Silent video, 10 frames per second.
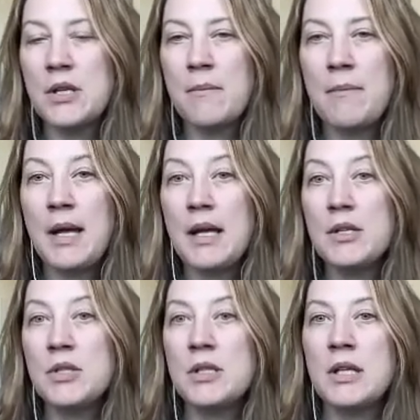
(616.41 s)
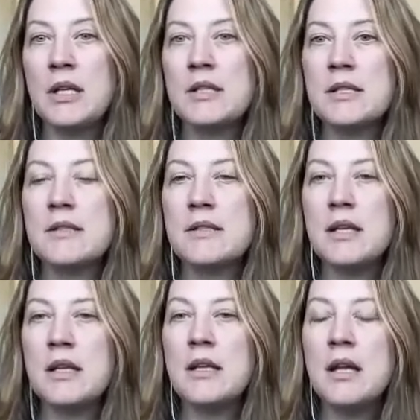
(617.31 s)
imagine that it's a
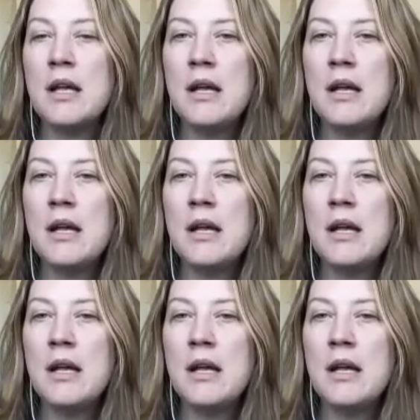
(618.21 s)
seed